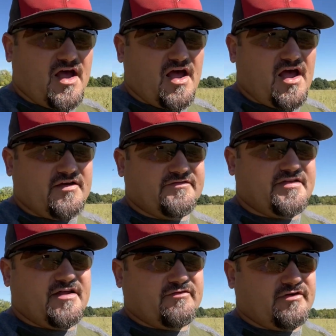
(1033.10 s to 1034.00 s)
I've
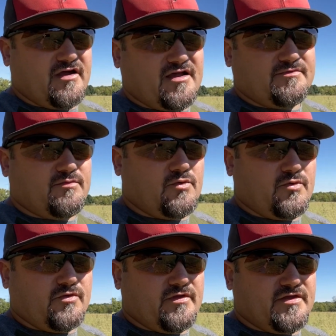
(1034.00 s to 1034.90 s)
never gotten
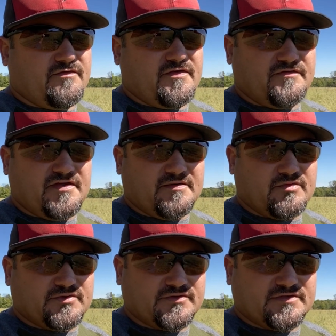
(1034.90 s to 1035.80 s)
more than 15
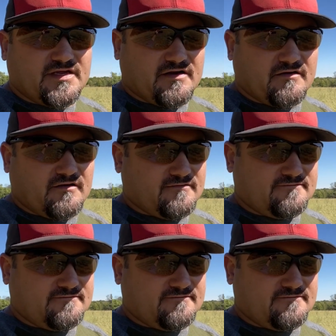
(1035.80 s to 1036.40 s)
bushels an acre.